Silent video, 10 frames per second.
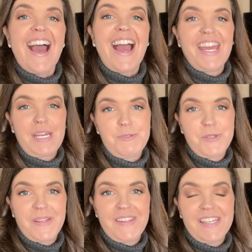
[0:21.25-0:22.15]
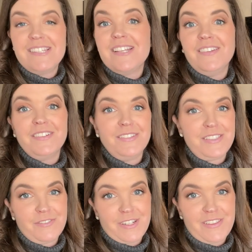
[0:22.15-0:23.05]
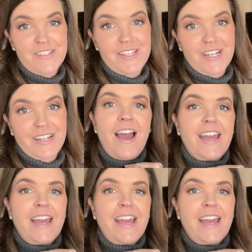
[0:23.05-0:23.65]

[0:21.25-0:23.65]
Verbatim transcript: I am doing things a little different this year.